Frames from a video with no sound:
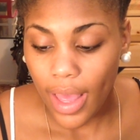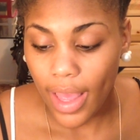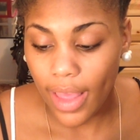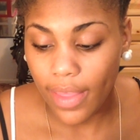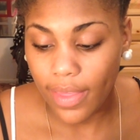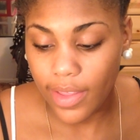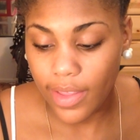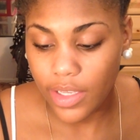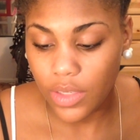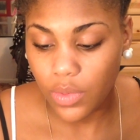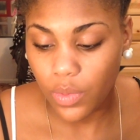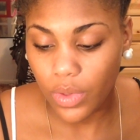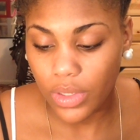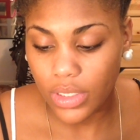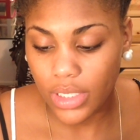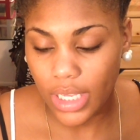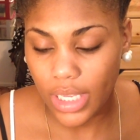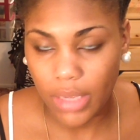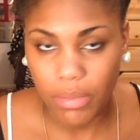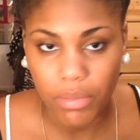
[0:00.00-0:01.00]
And this
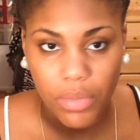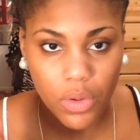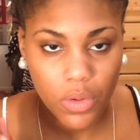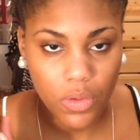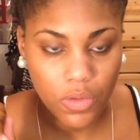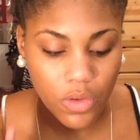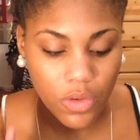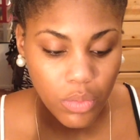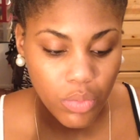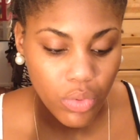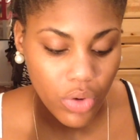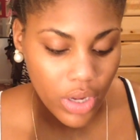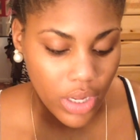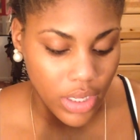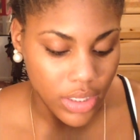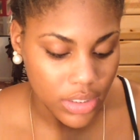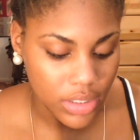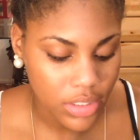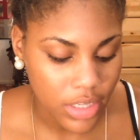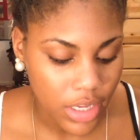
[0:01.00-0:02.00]
one's in Beautiful
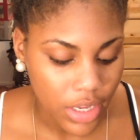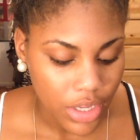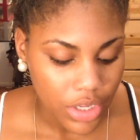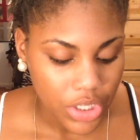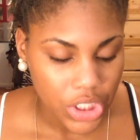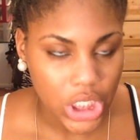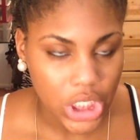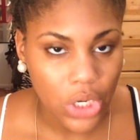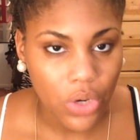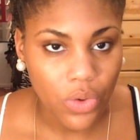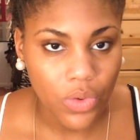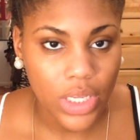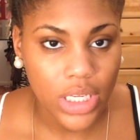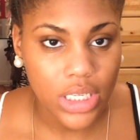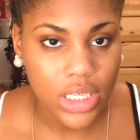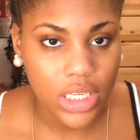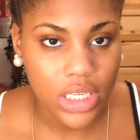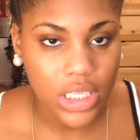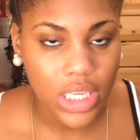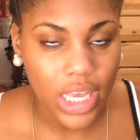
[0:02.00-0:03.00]
Bronze. So
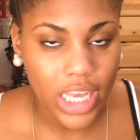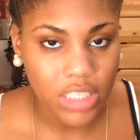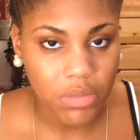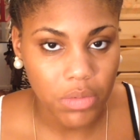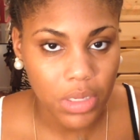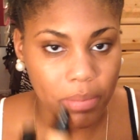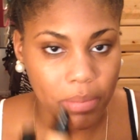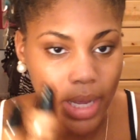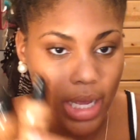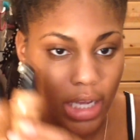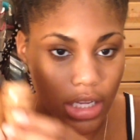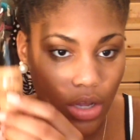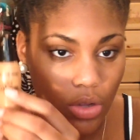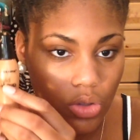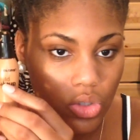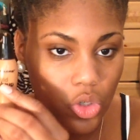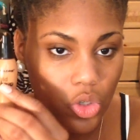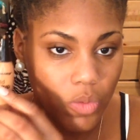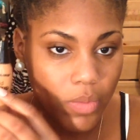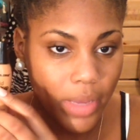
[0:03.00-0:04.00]
this has been my
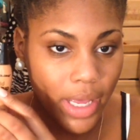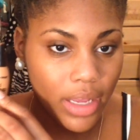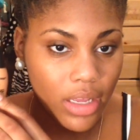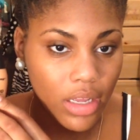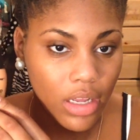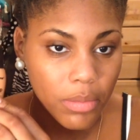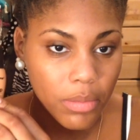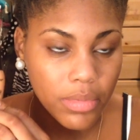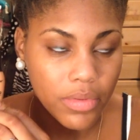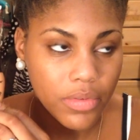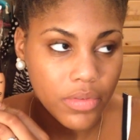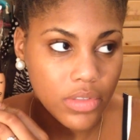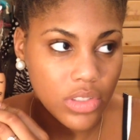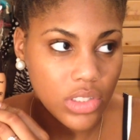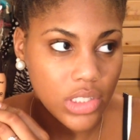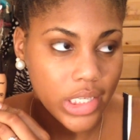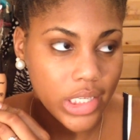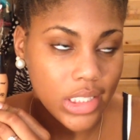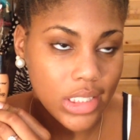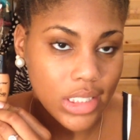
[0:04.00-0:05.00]
go-to makeup
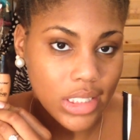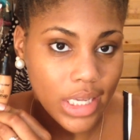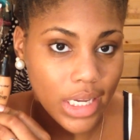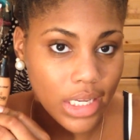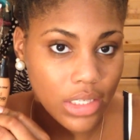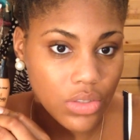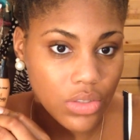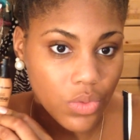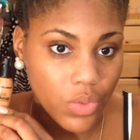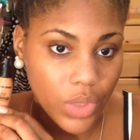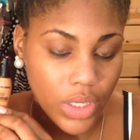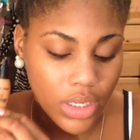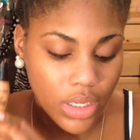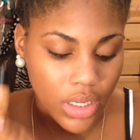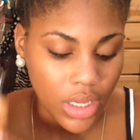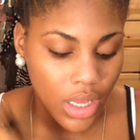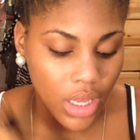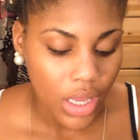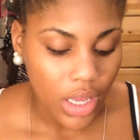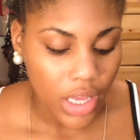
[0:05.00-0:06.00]
since last
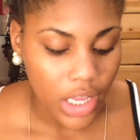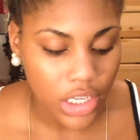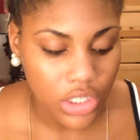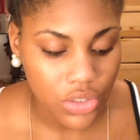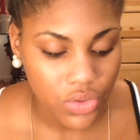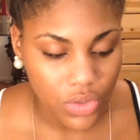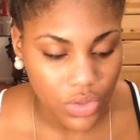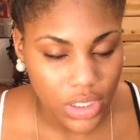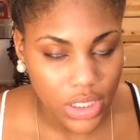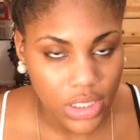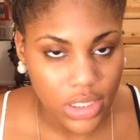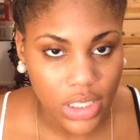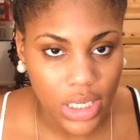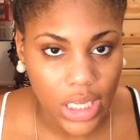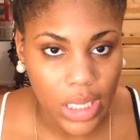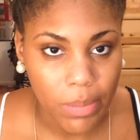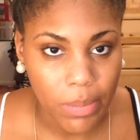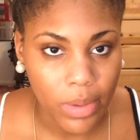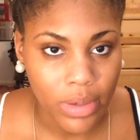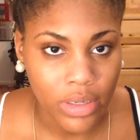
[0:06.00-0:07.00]
week. It's really
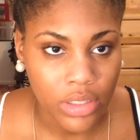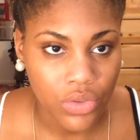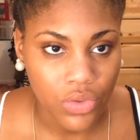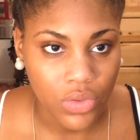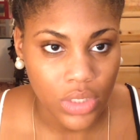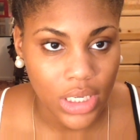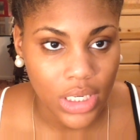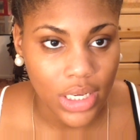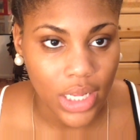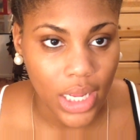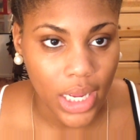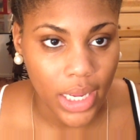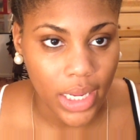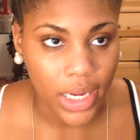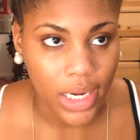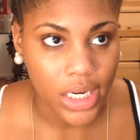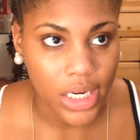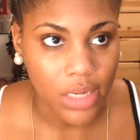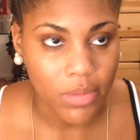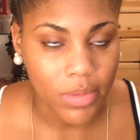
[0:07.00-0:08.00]
cheap and it's really light,
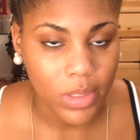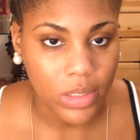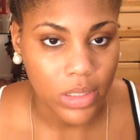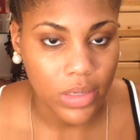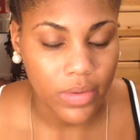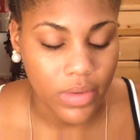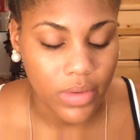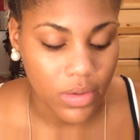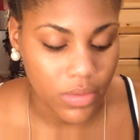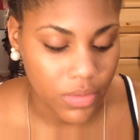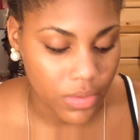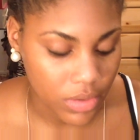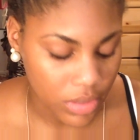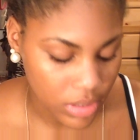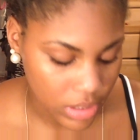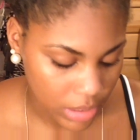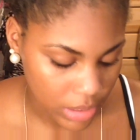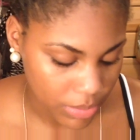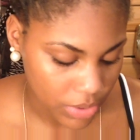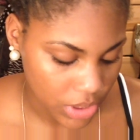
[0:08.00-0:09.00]
and I've been loving it for the
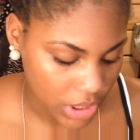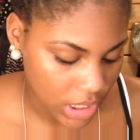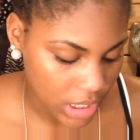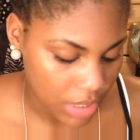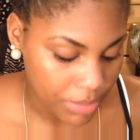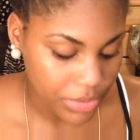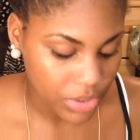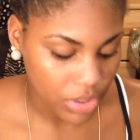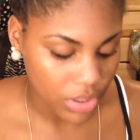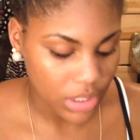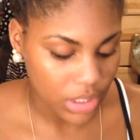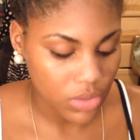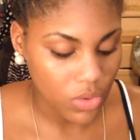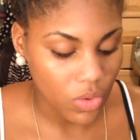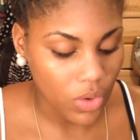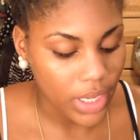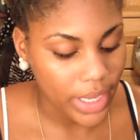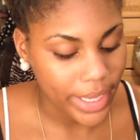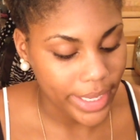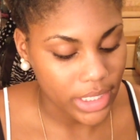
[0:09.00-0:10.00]
summertime. So let's go
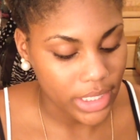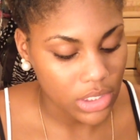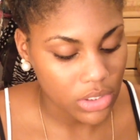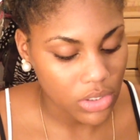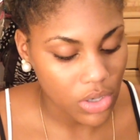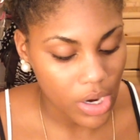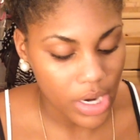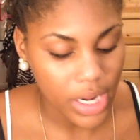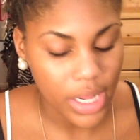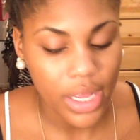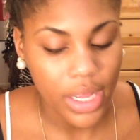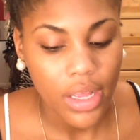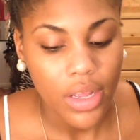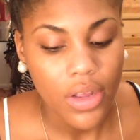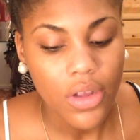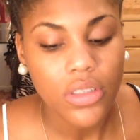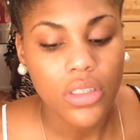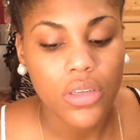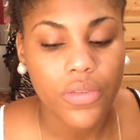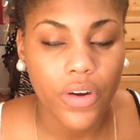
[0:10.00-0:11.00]
ahead and get started.
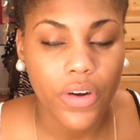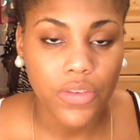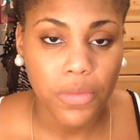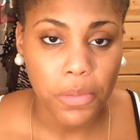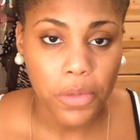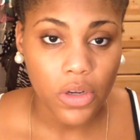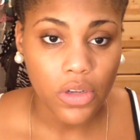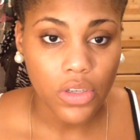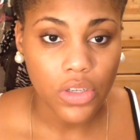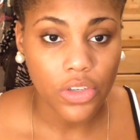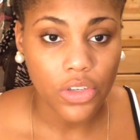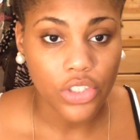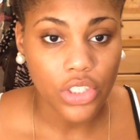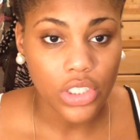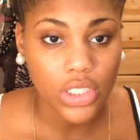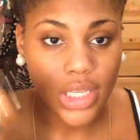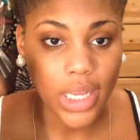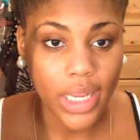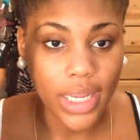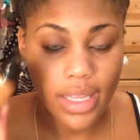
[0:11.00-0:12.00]
So first what I'm going to do is
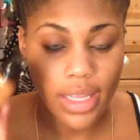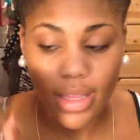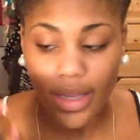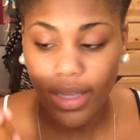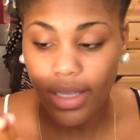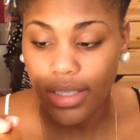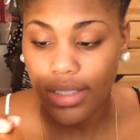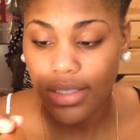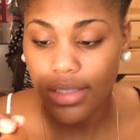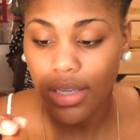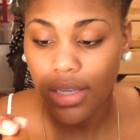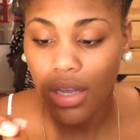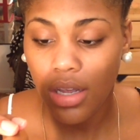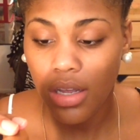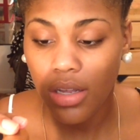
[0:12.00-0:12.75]
just take this